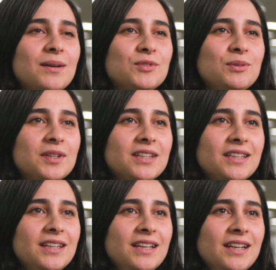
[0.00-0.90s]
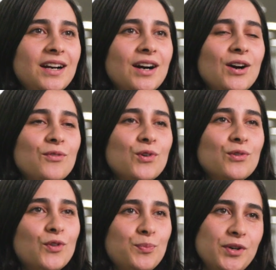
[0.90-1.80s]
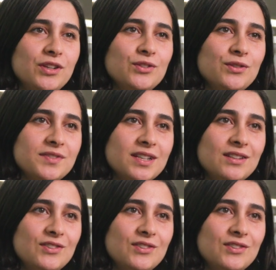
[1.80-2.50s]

Abdul-Maliki. I work for Brotherhood of St